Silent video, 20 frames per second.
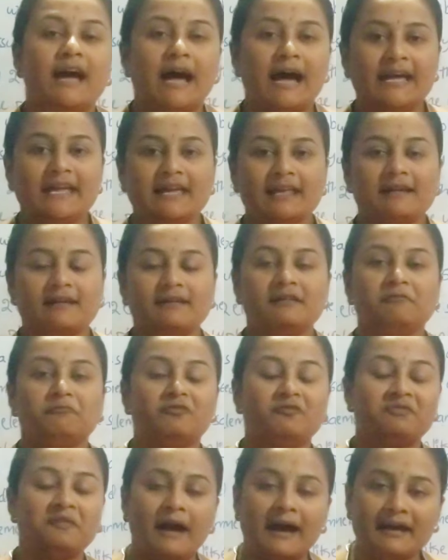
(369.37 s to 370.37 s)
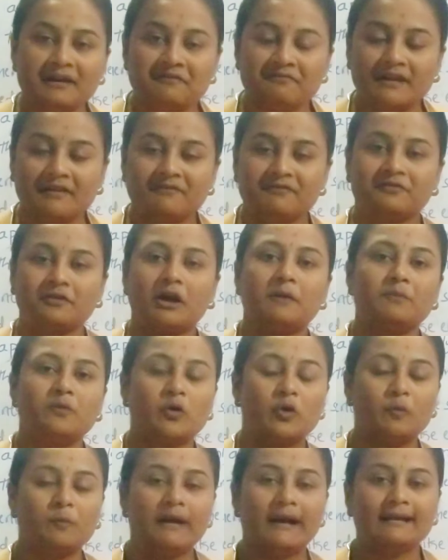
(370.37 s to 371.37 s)
iron far away from
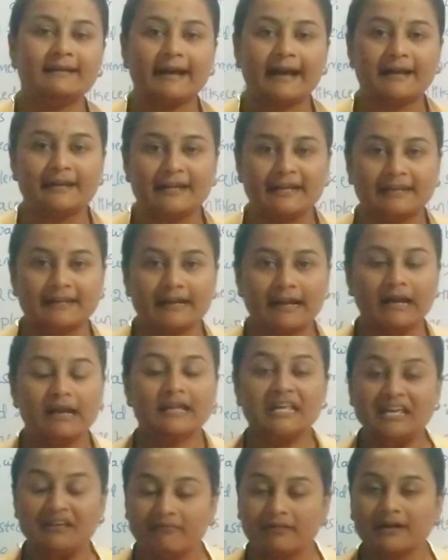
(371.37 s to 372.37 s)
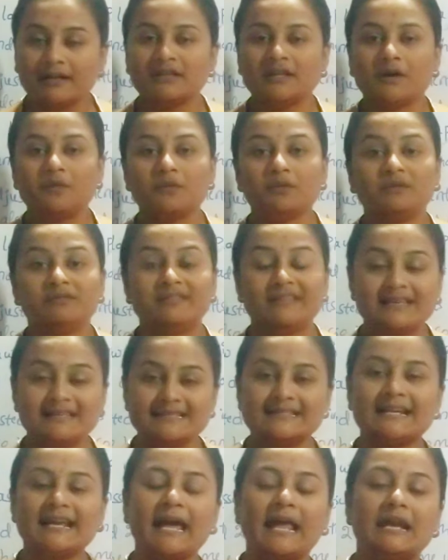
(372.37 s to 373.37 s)
cobalt and nickel, even though these
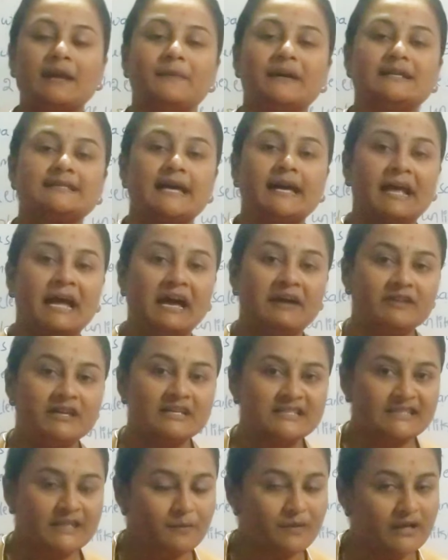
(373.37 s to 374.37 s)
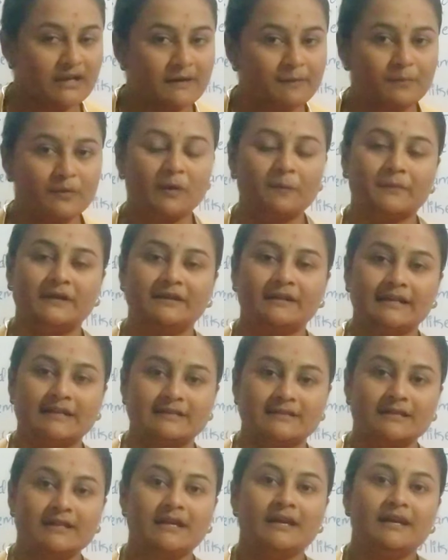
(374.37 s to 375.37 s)
three elements are having similar
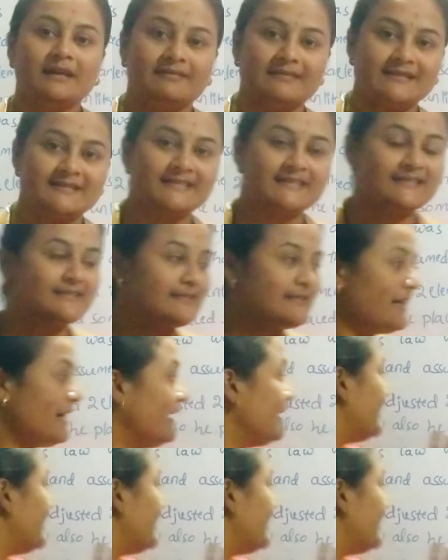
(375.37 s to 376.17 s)
properties. This is the